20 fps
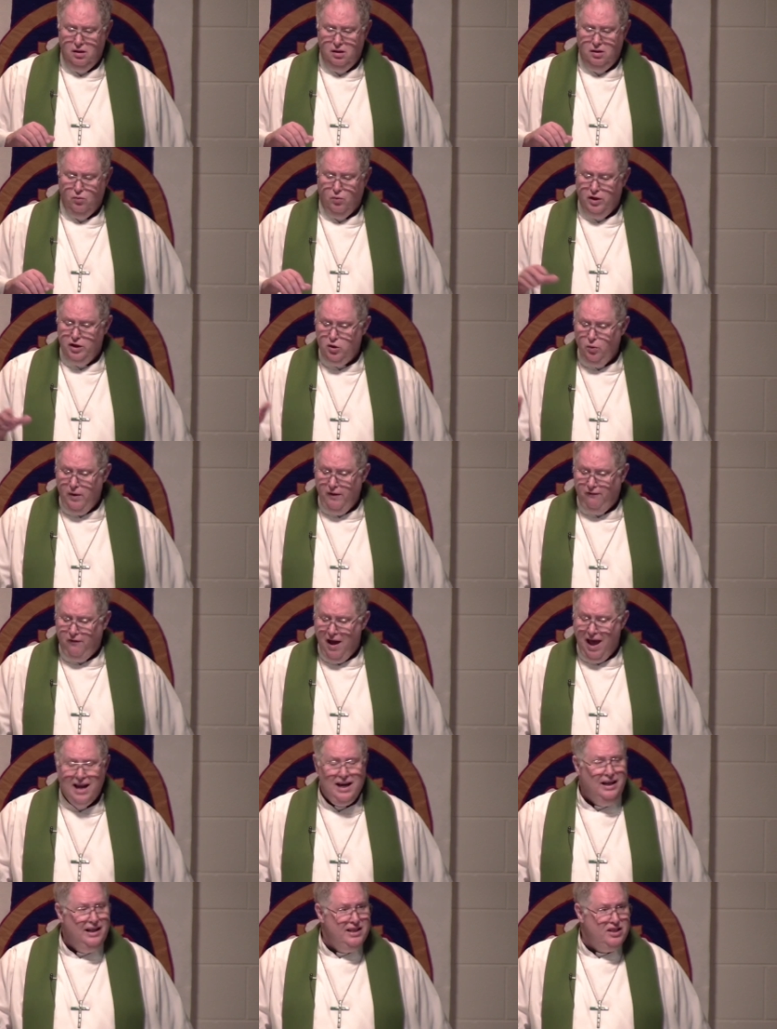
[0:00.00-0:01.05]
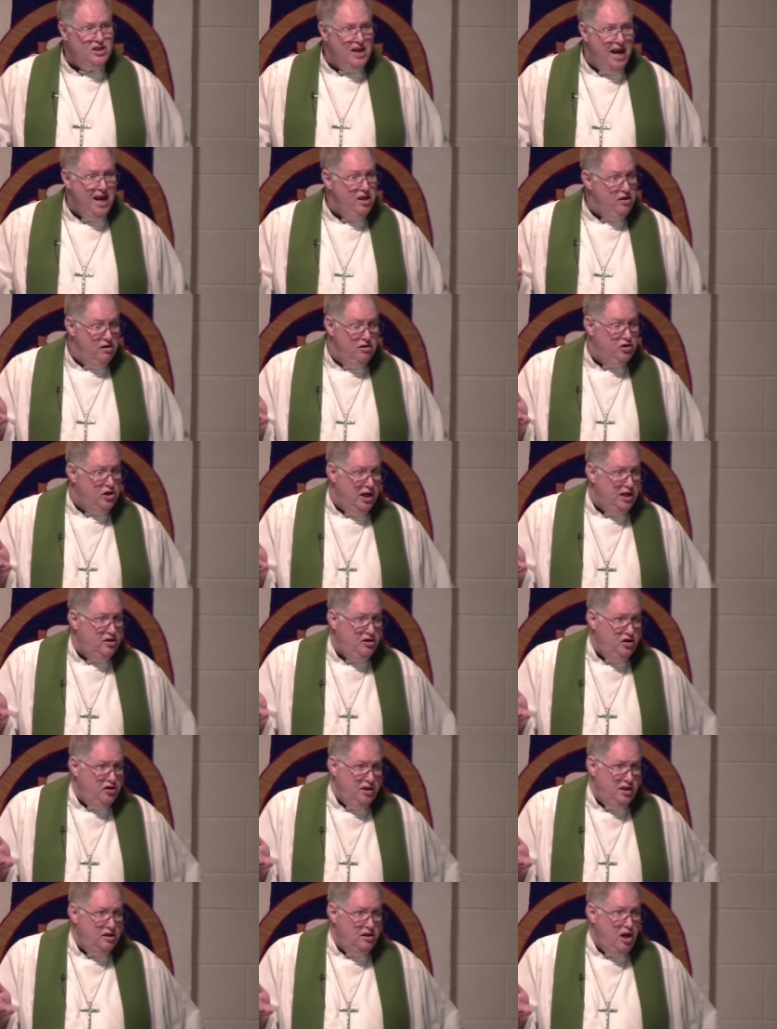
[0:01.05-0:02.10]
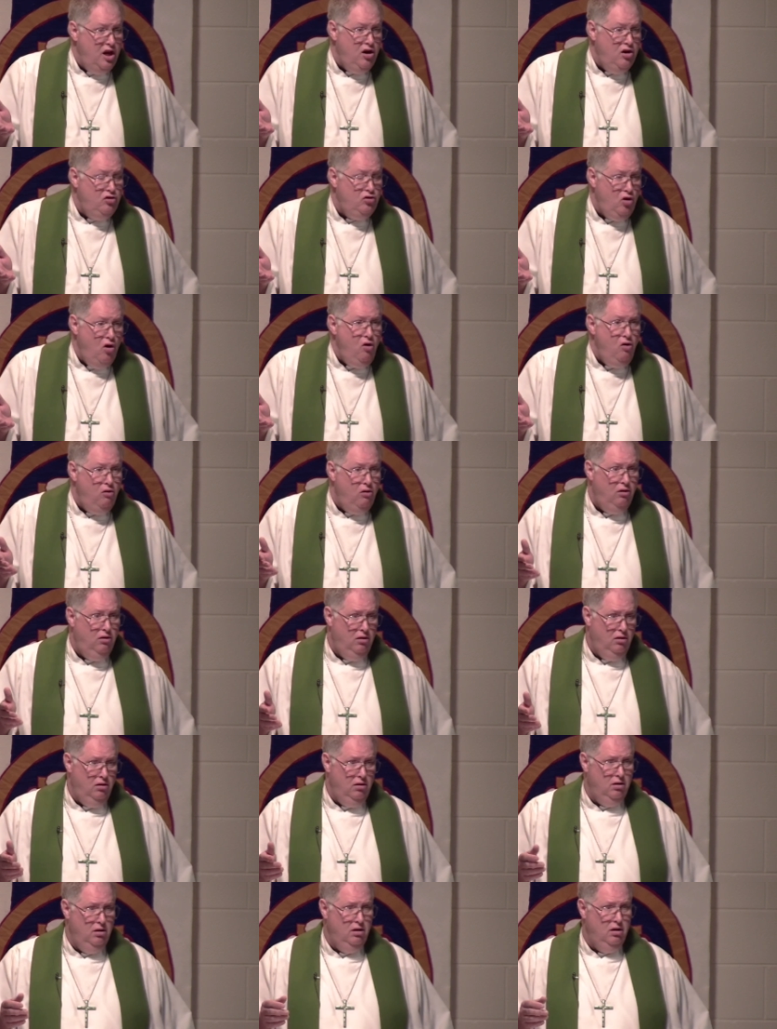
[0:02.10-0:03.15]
What do we finally say? Jesus is in control.